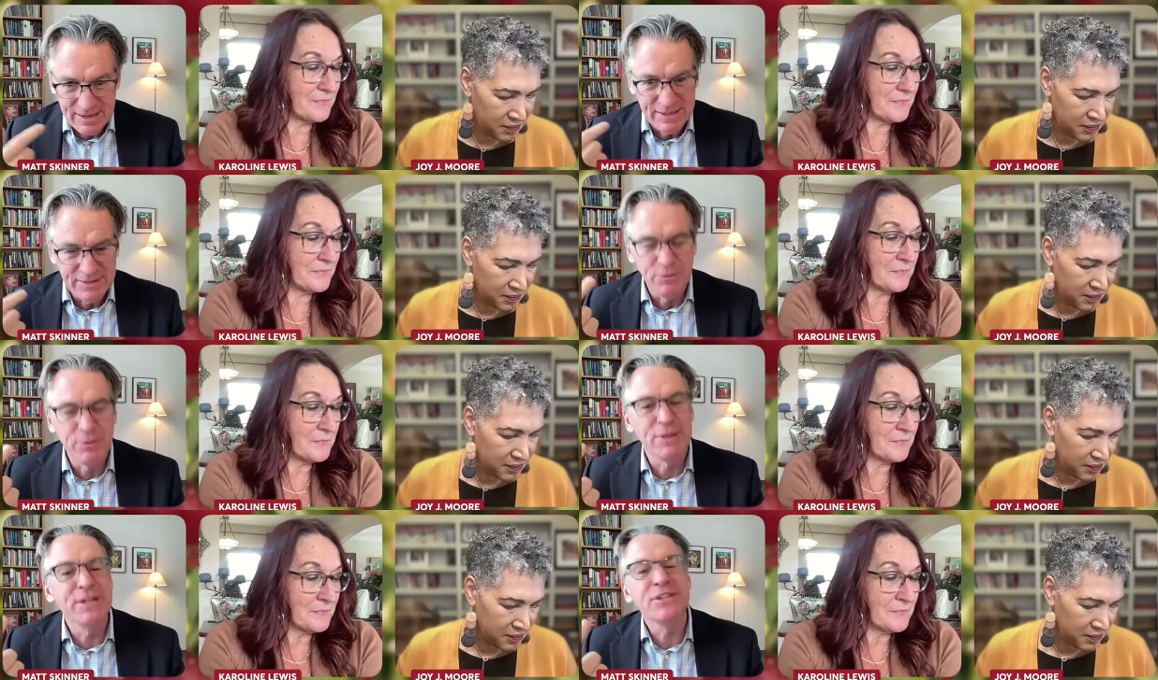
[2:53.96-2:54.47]

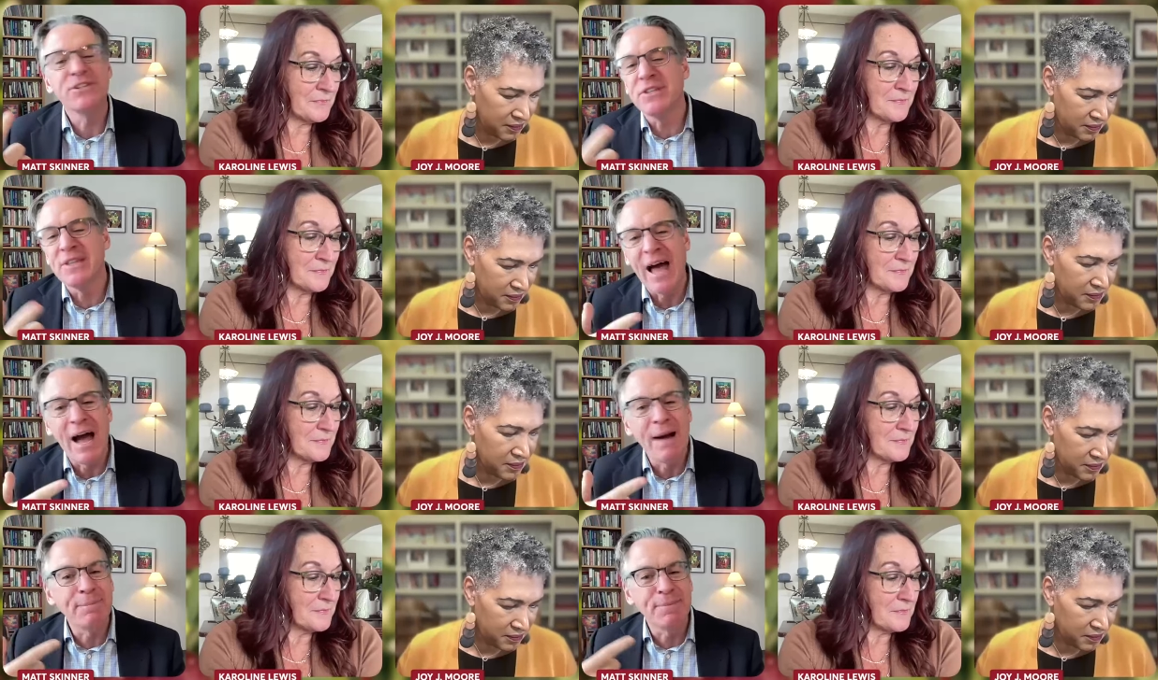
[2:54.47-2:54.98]
Speaker 1: with each
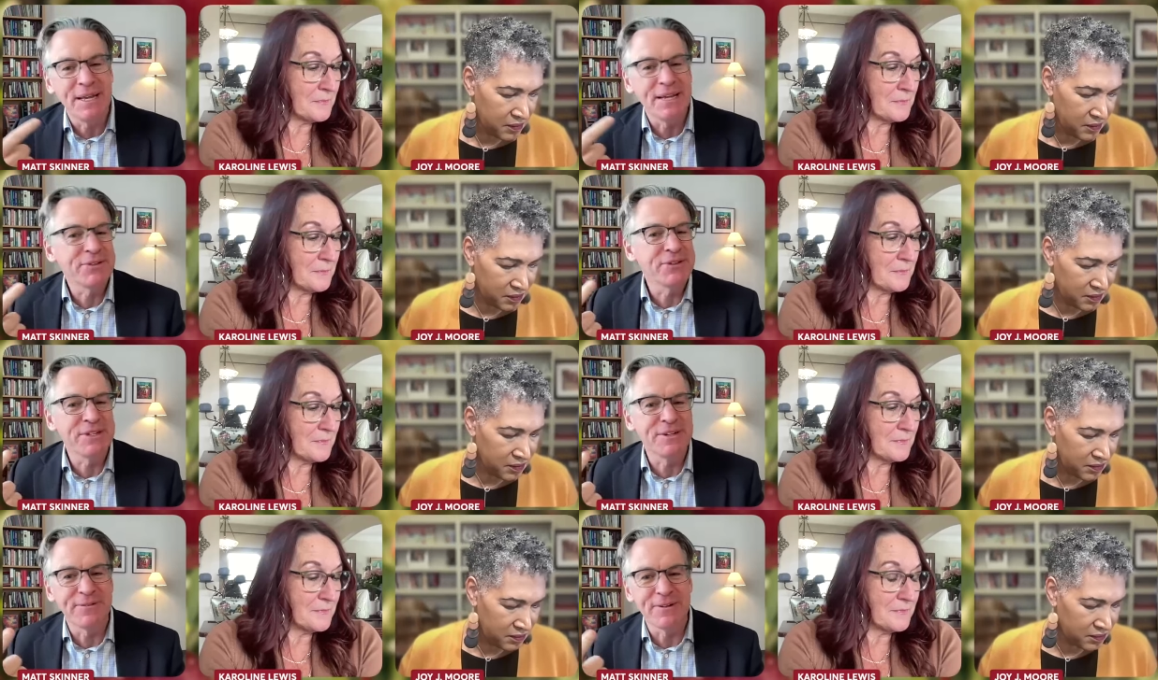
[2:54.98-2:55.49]
lap takes
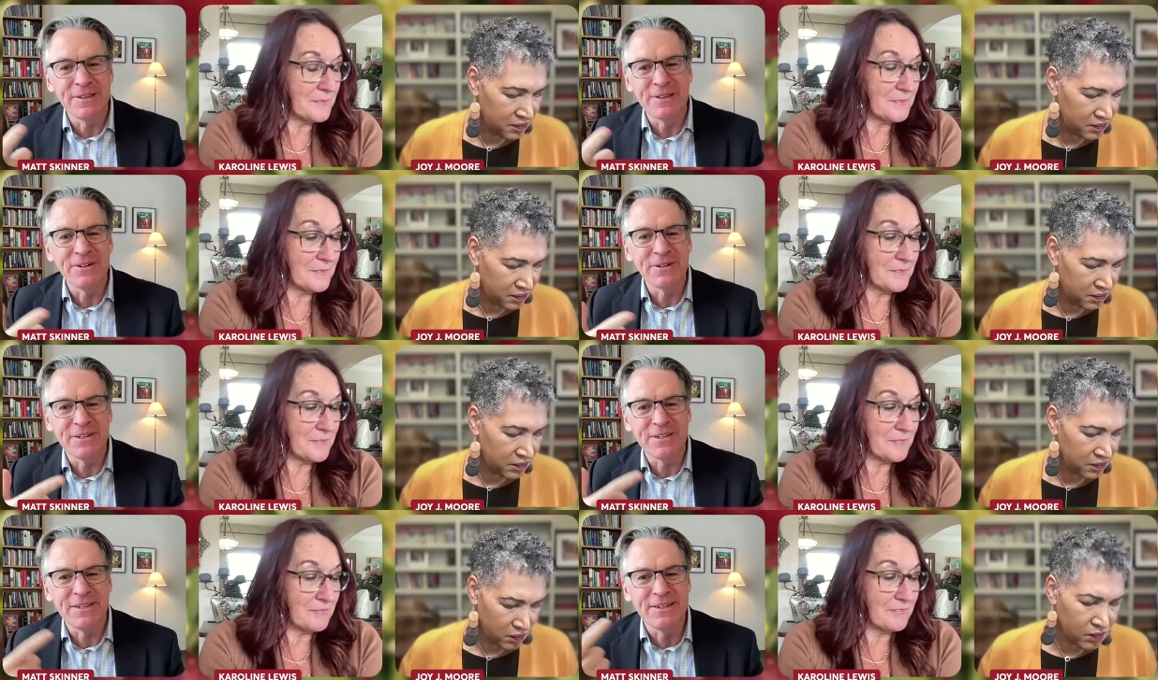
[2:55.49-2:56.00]
a different
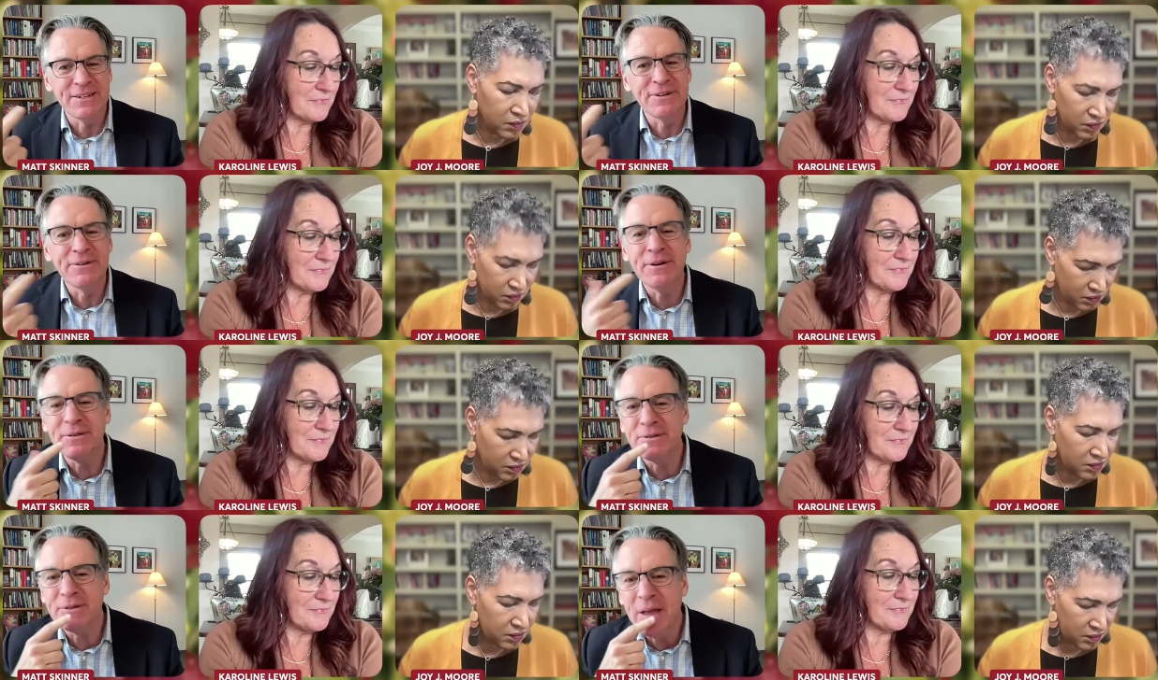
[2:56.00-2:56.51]
look, you know,
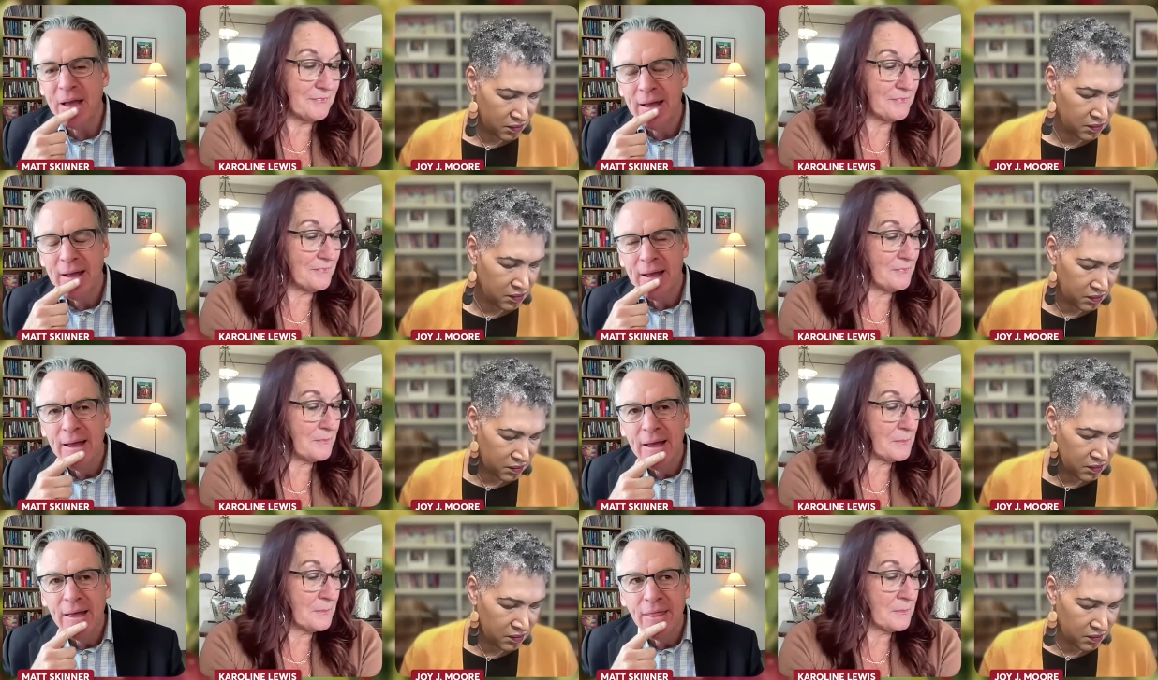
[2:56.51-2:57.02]
and mm-hmm.
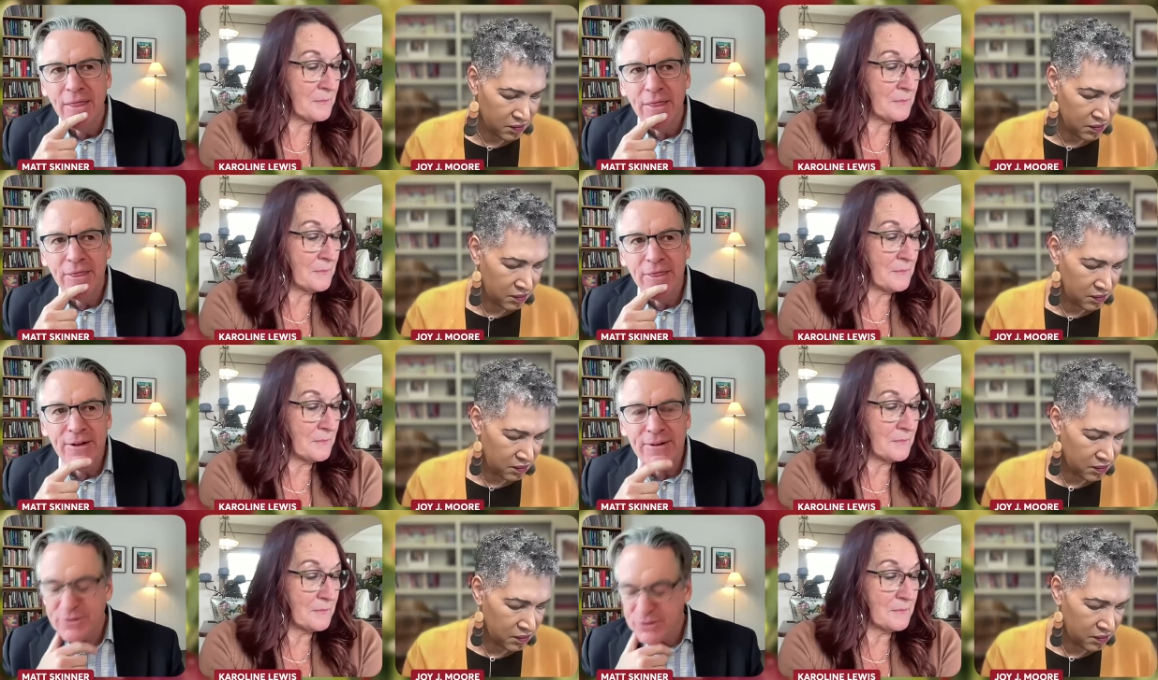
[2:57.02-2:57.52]

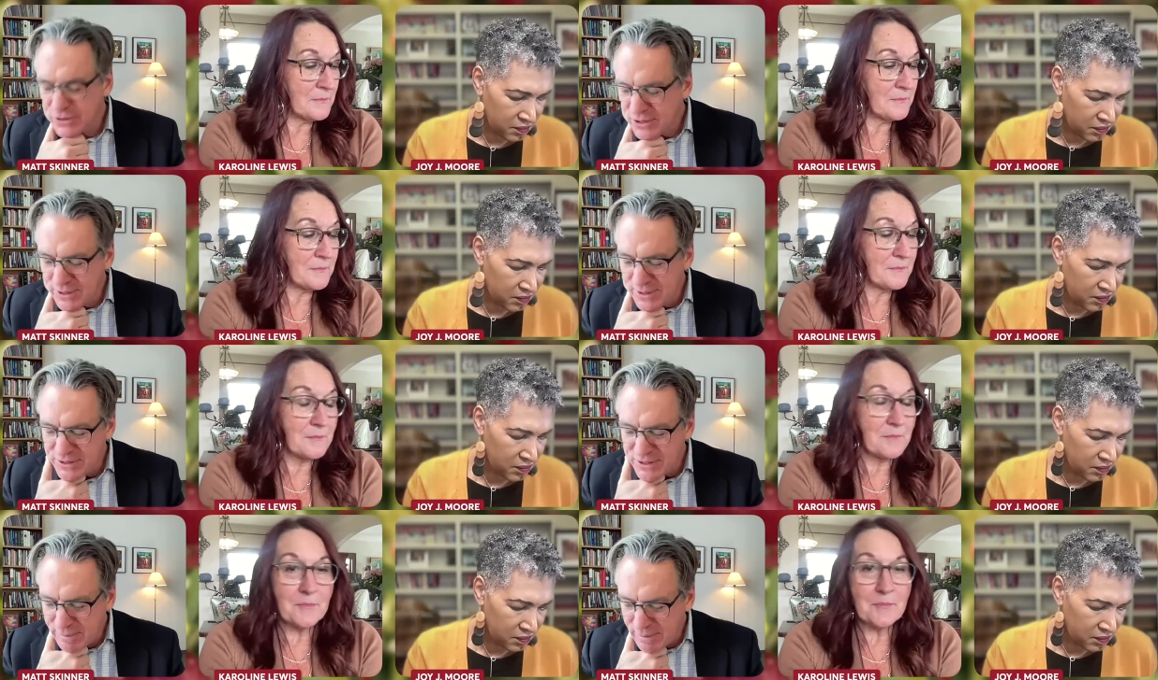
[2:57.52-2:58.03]
there still
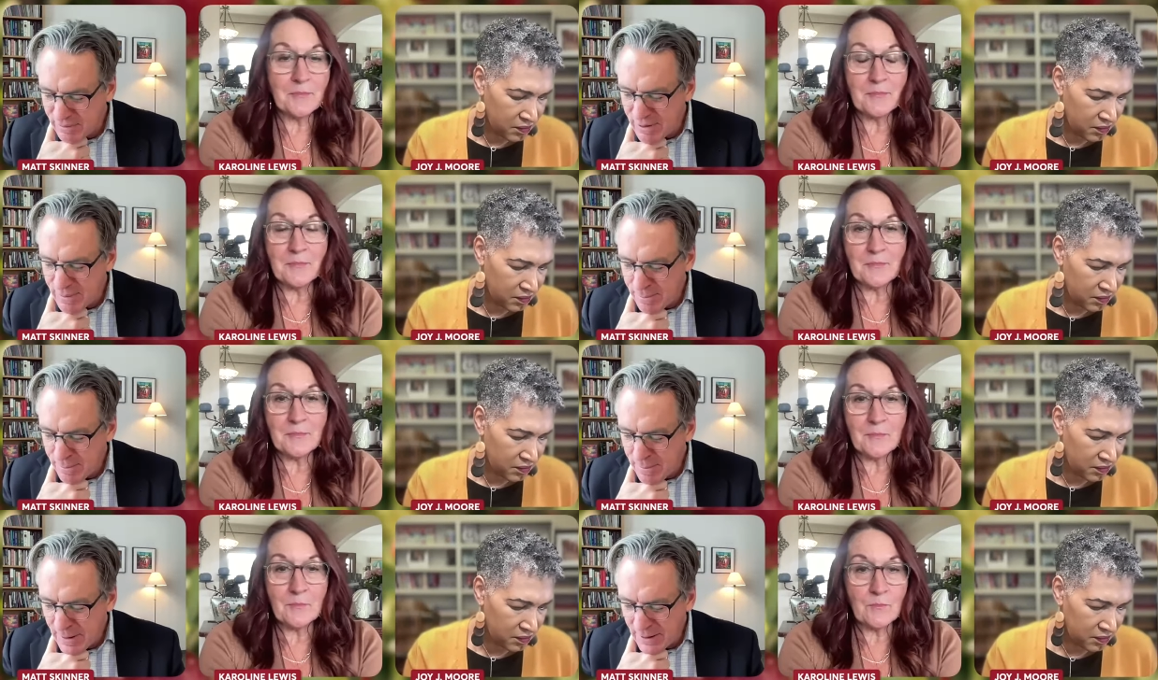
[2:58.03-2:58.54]
is something
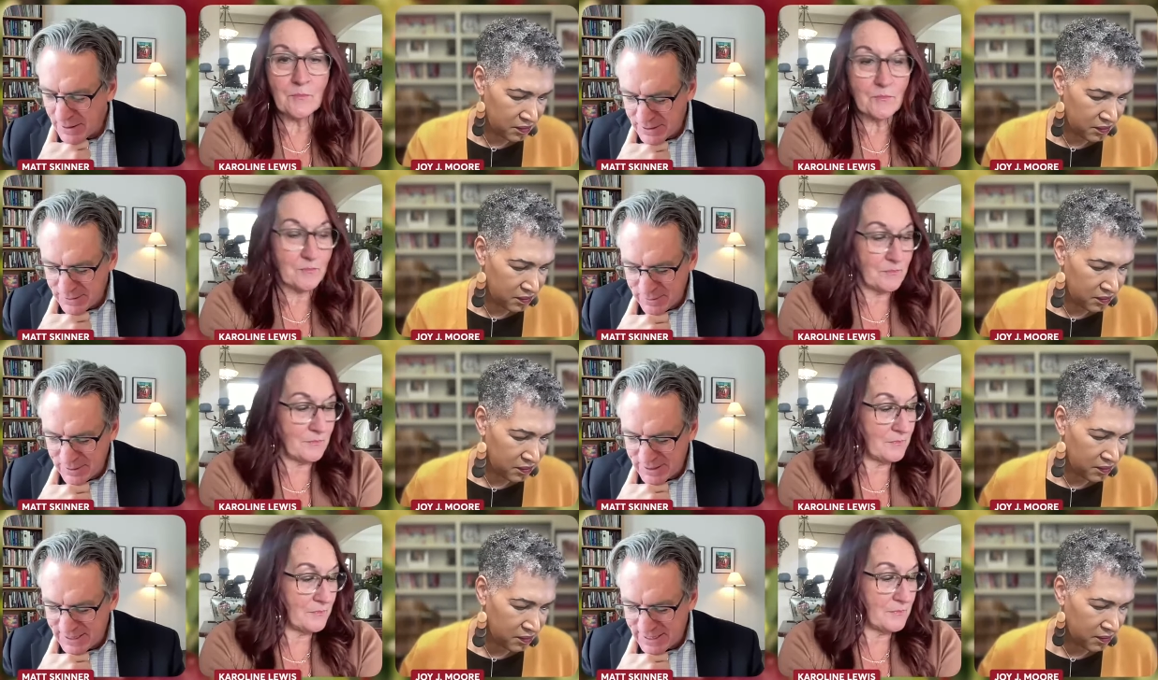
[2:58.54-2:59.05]

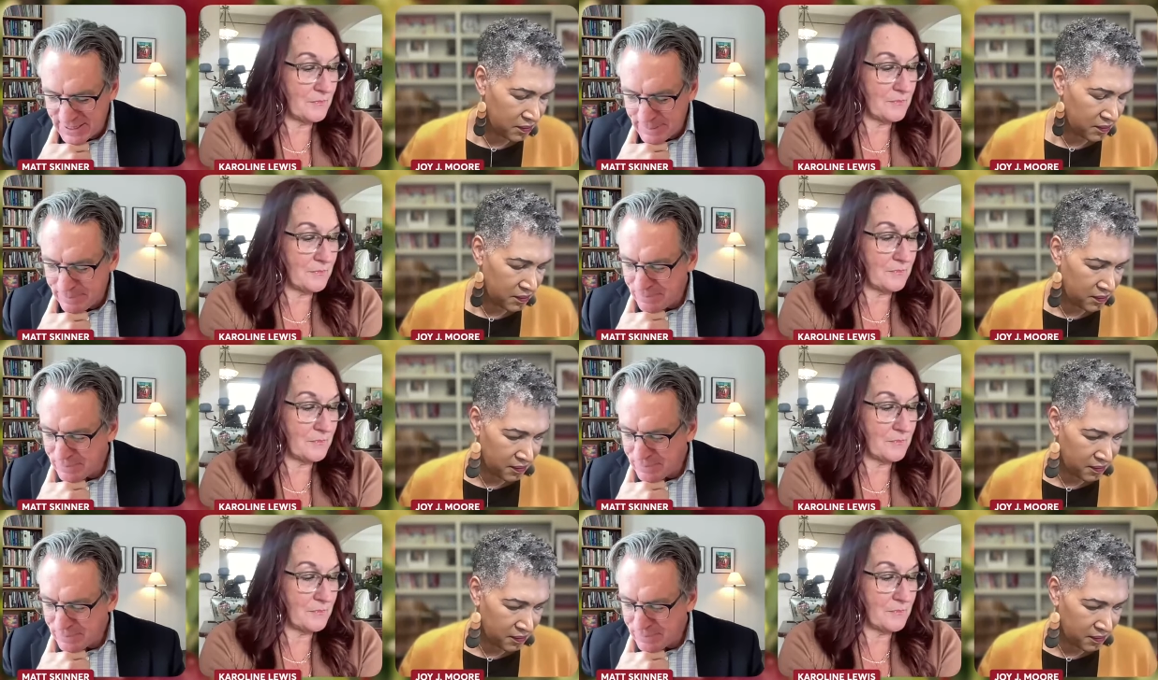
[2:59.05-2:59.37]
remarkably